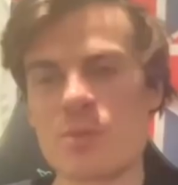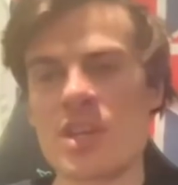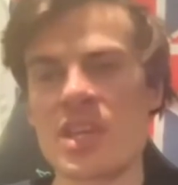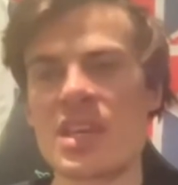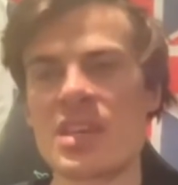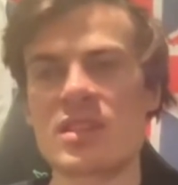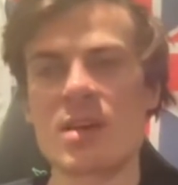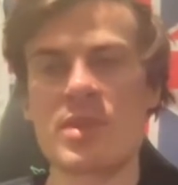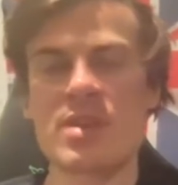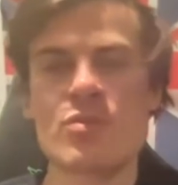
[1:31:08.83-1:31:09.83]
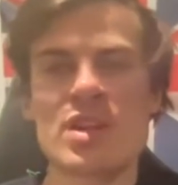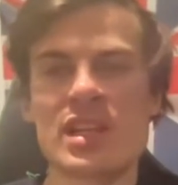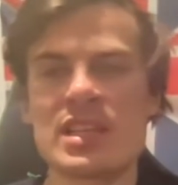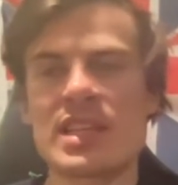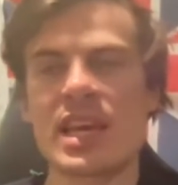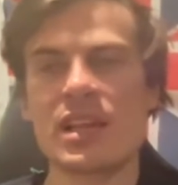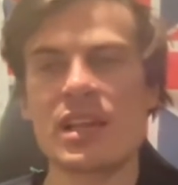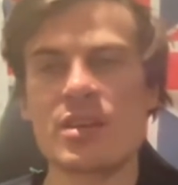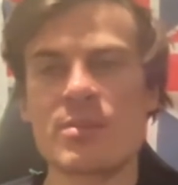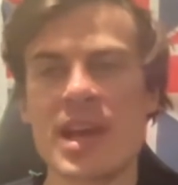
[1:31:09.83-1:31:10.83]
you hear something really
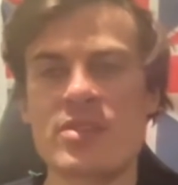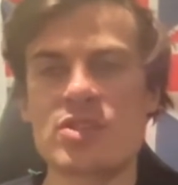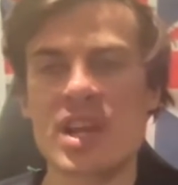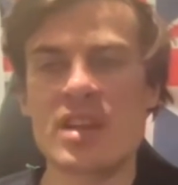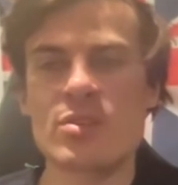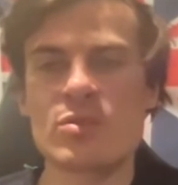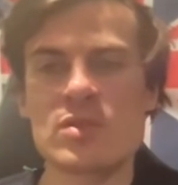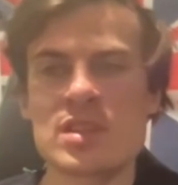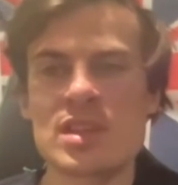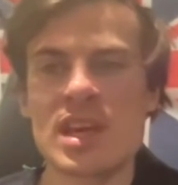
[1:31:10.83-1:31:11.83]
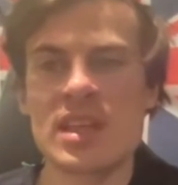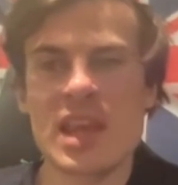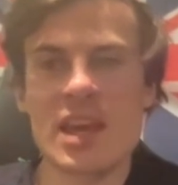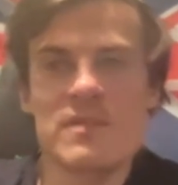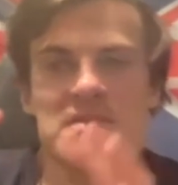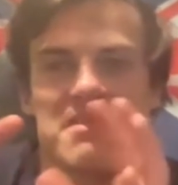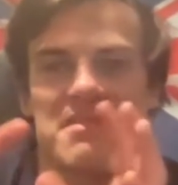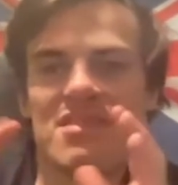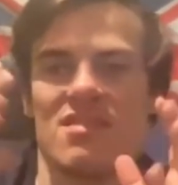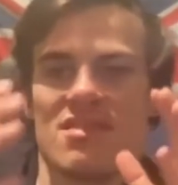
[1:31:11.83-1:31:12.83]
delicate about genitals and you get that
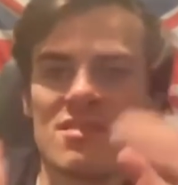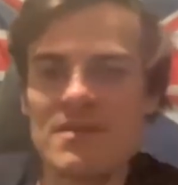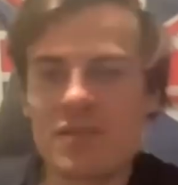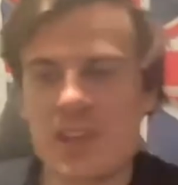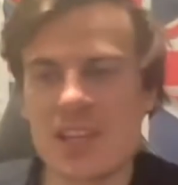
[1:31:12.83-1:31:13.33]
feeling.